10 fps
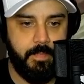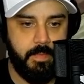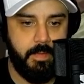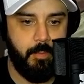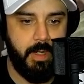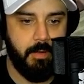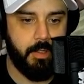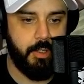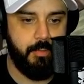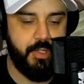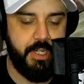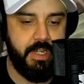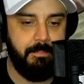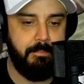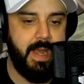And we are Gucci,
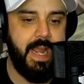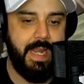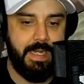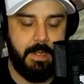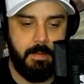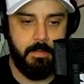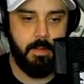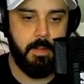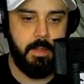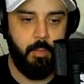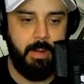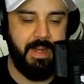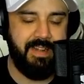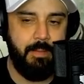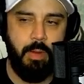Maine. Wait a
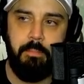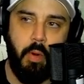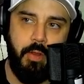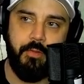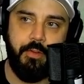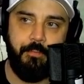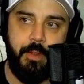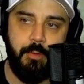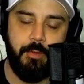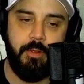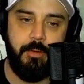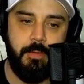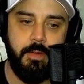minute. Didn't we boil some fuel, too?